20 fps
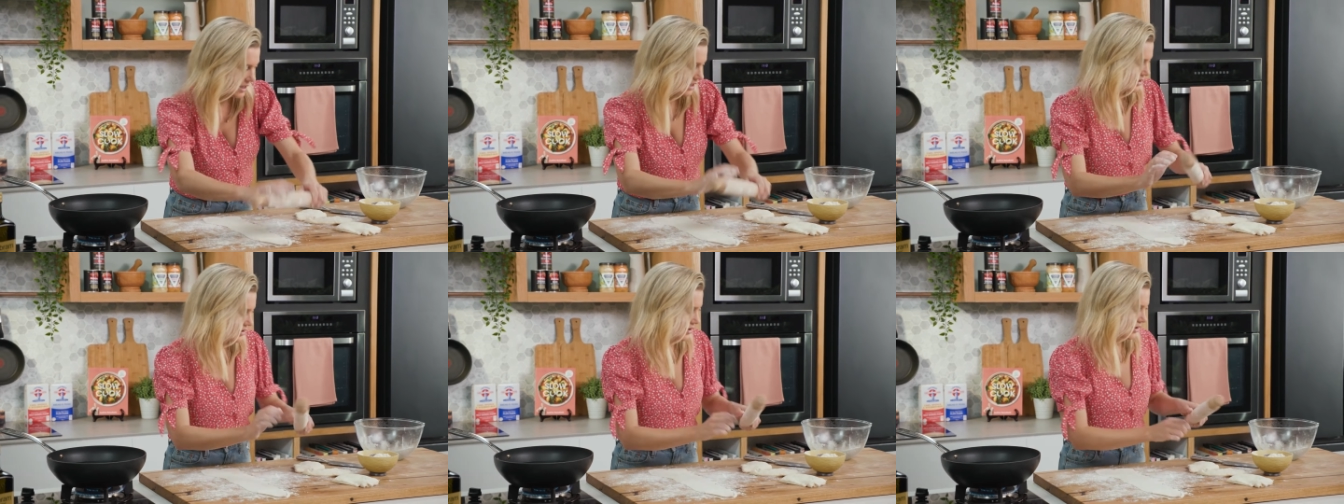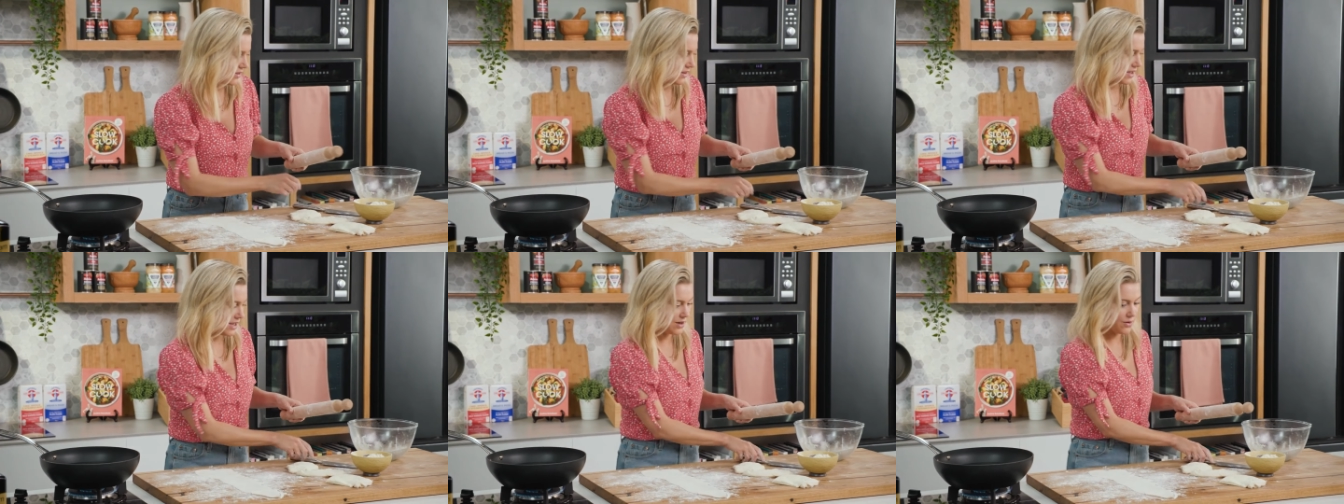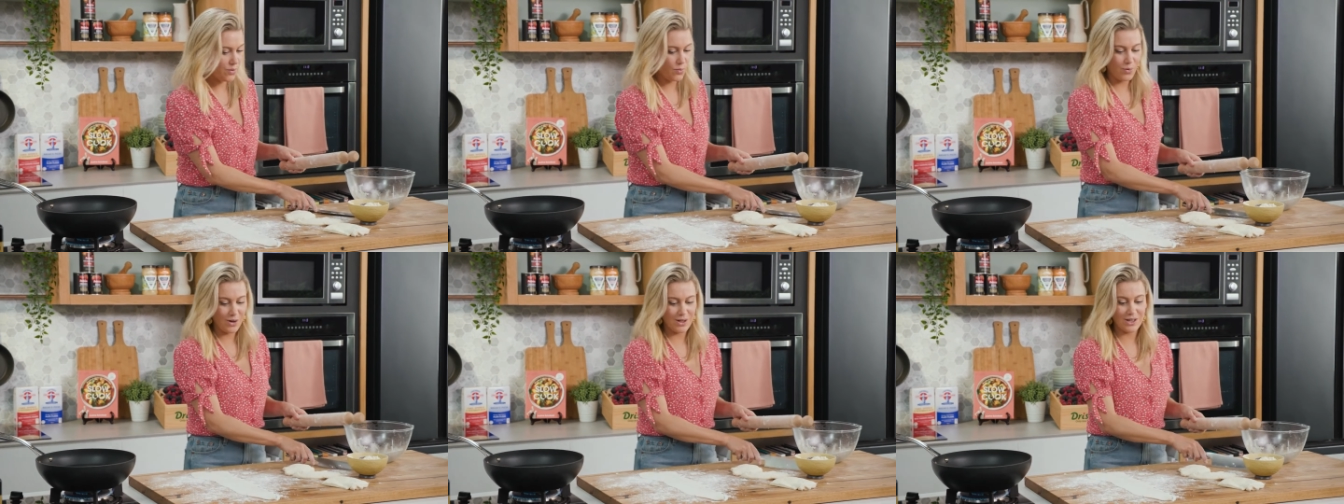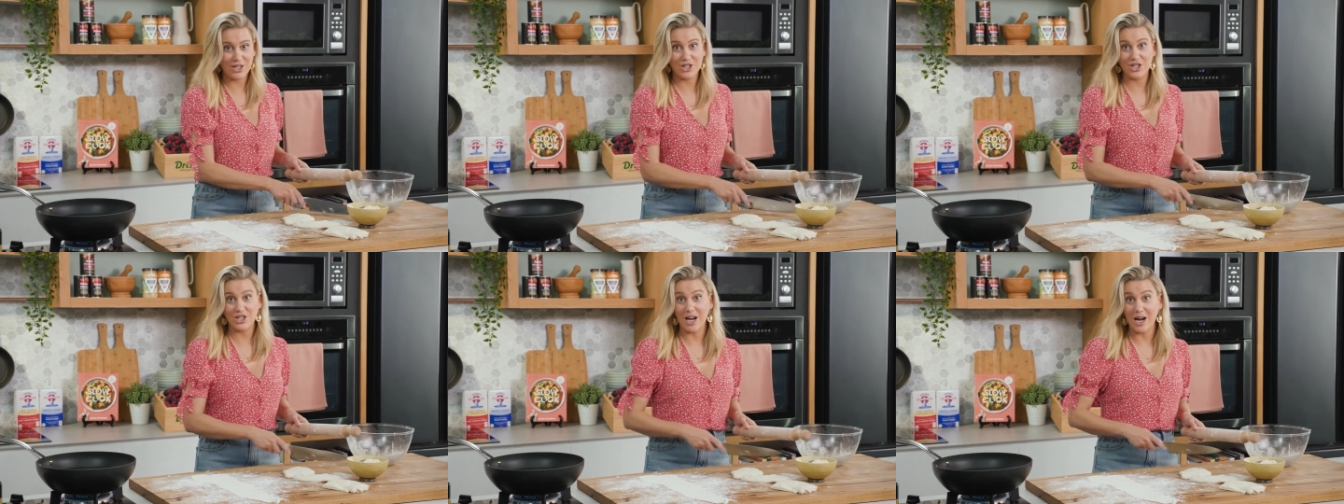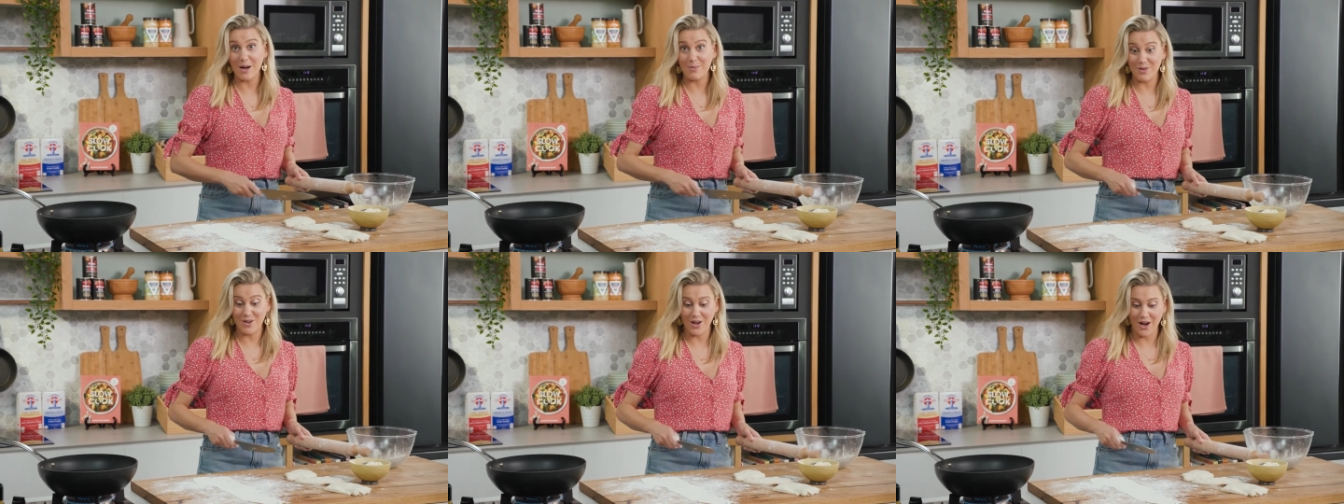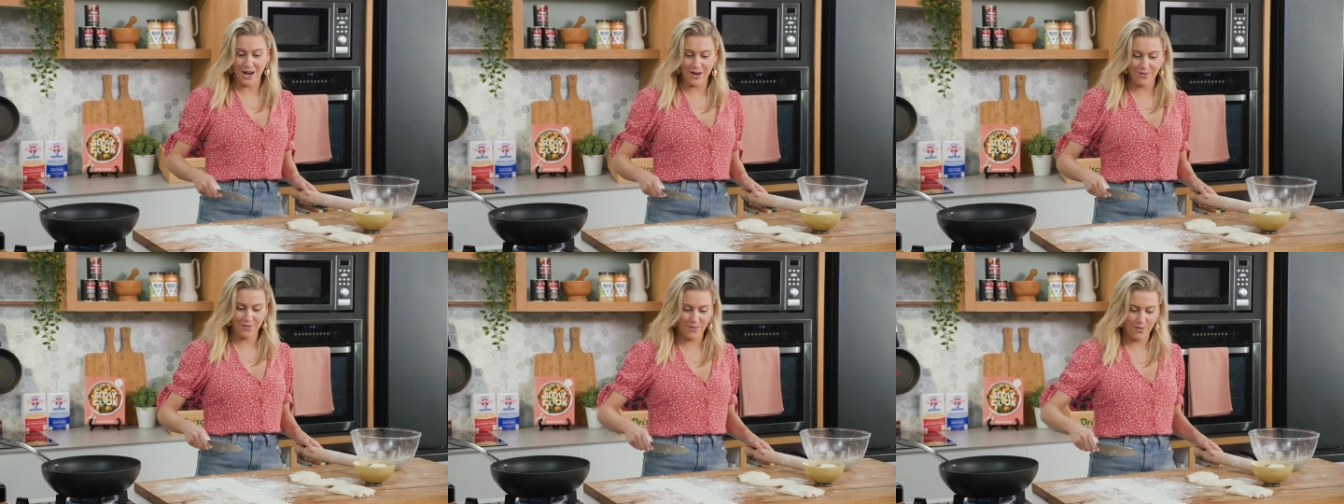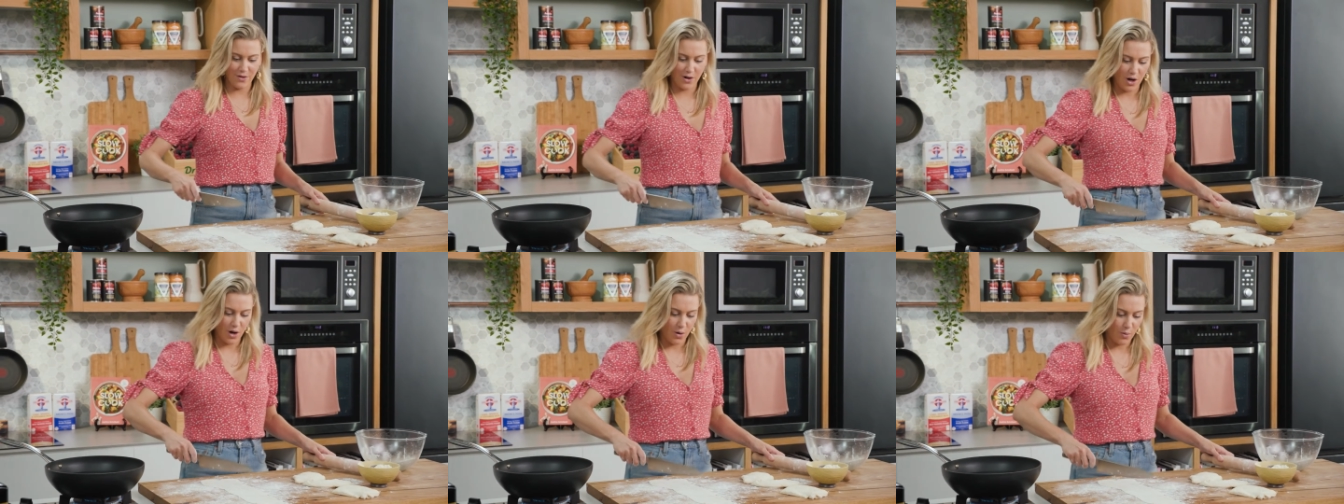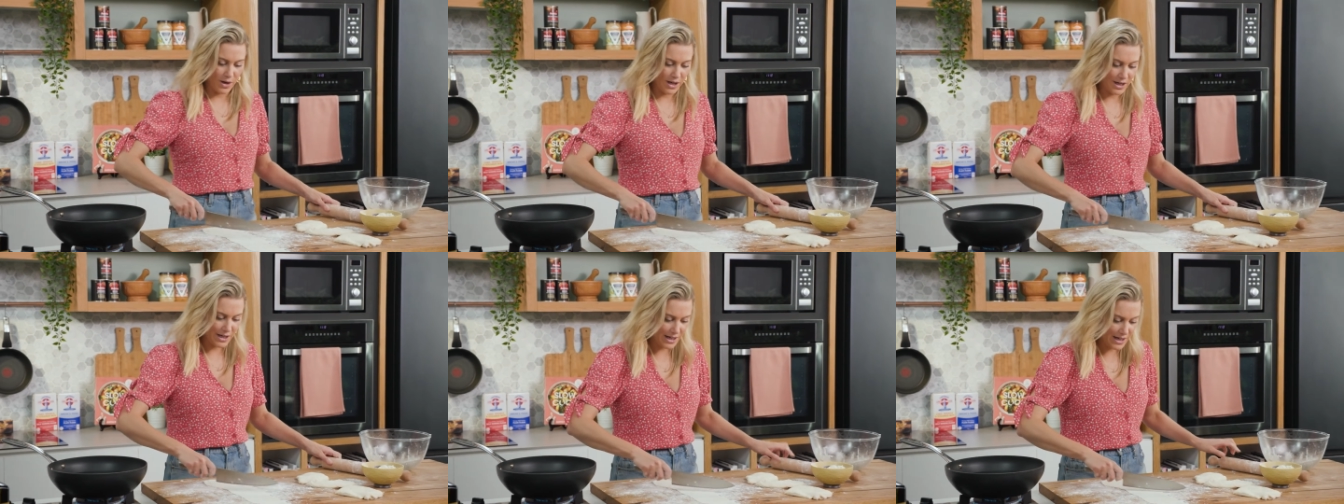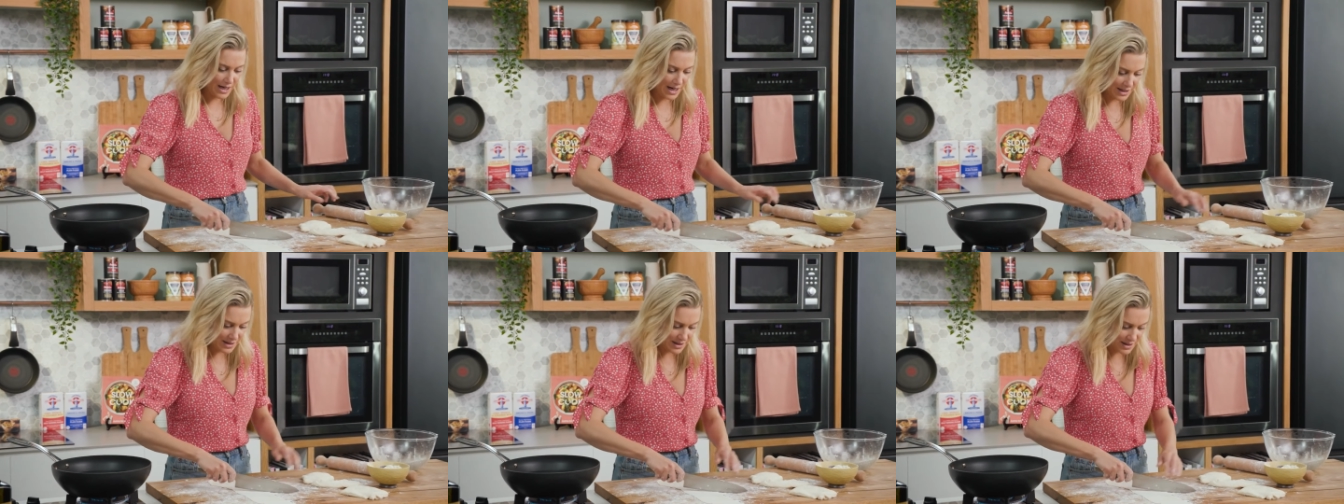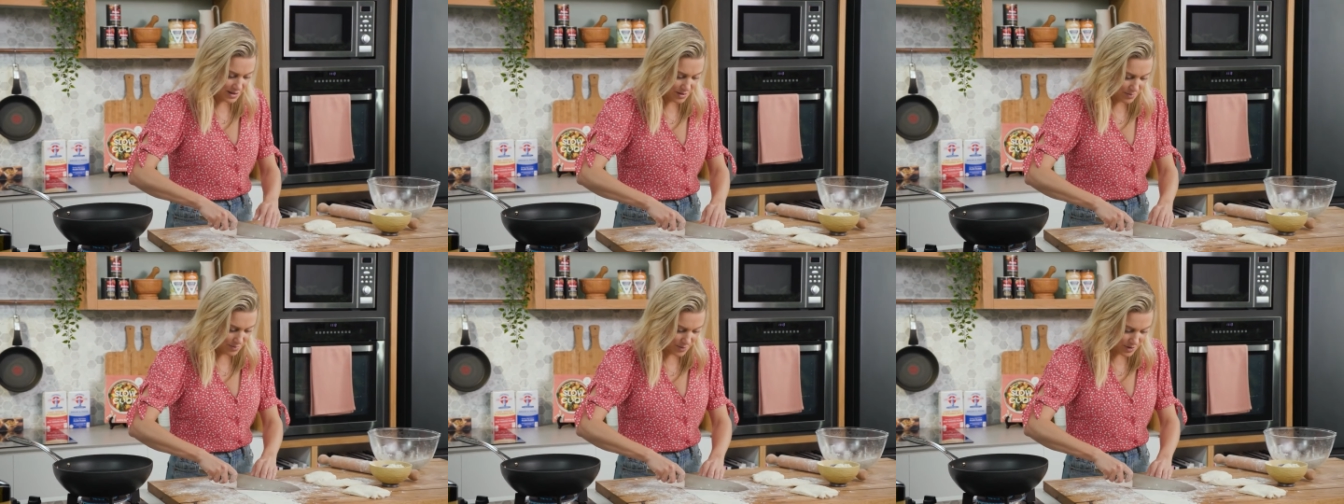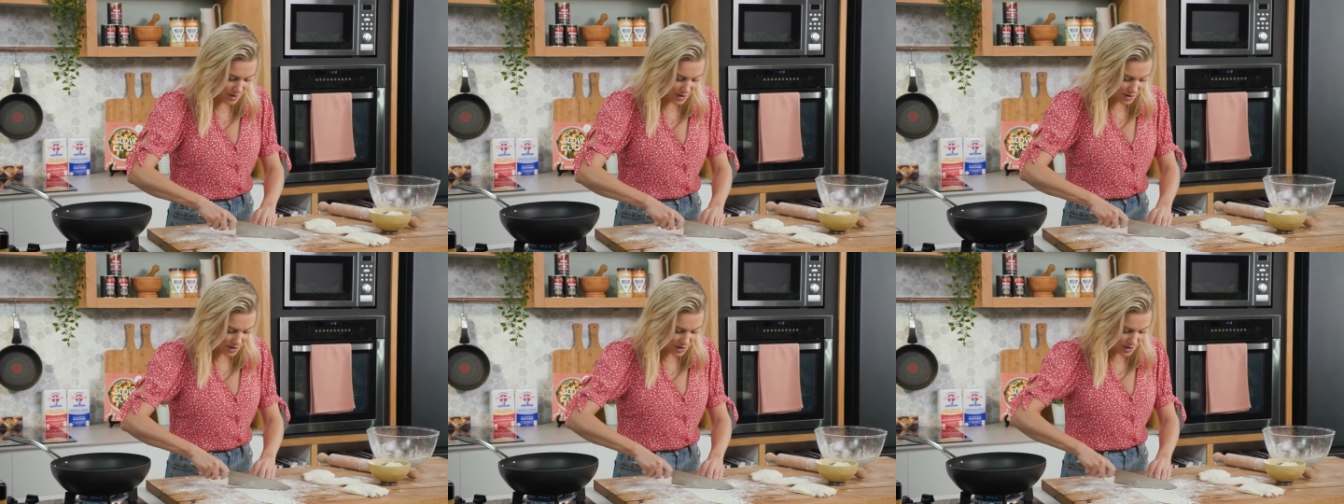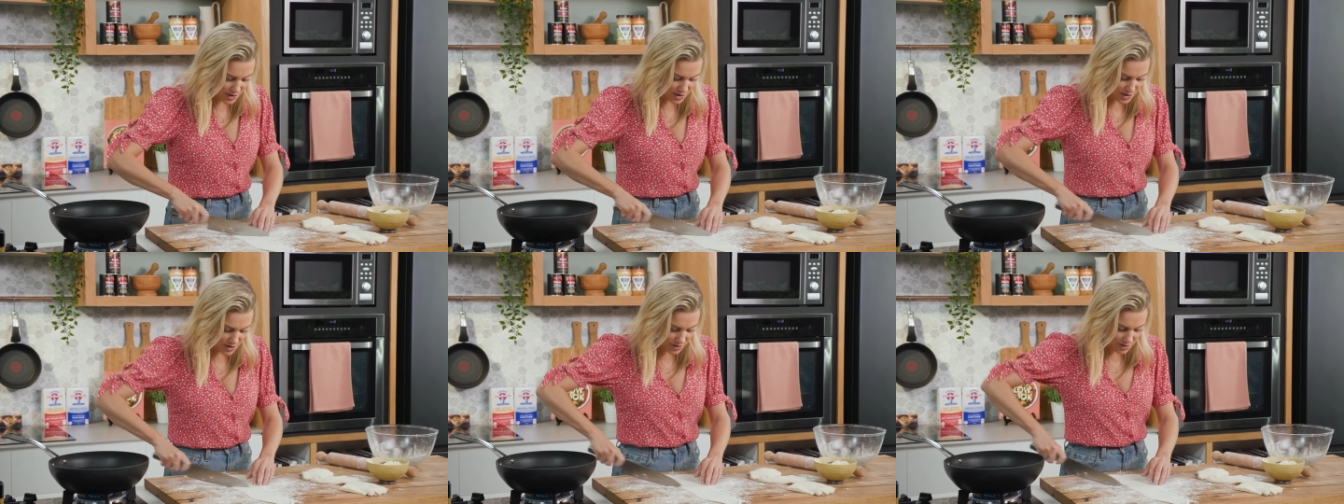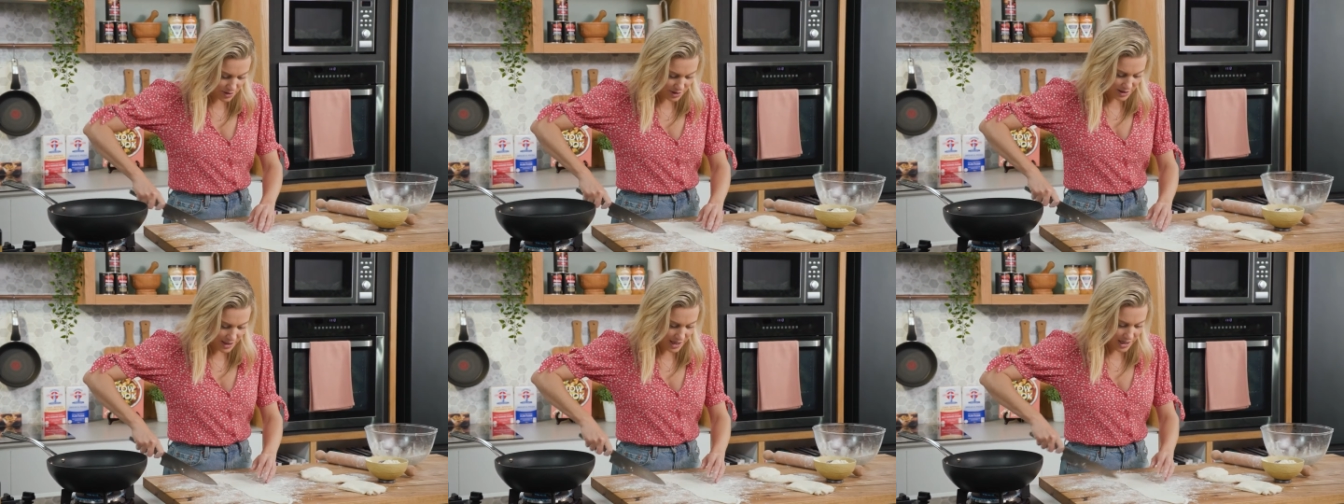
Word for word: So then with a sharp knife, we're gonna cut them just on an